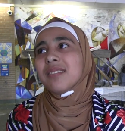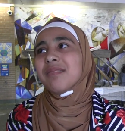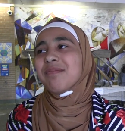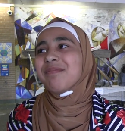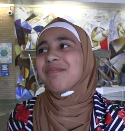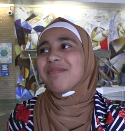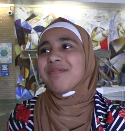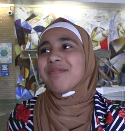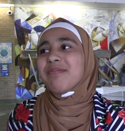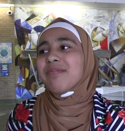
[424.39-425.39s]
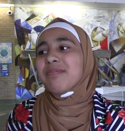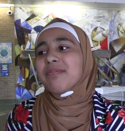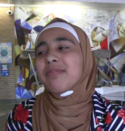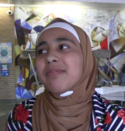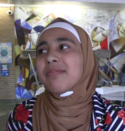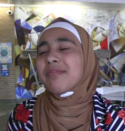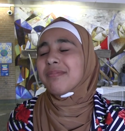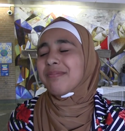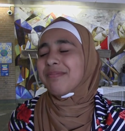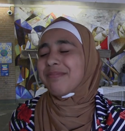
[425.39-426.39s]

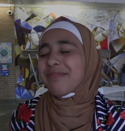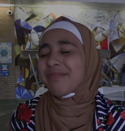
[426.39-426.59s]
No one is speaking in this clip.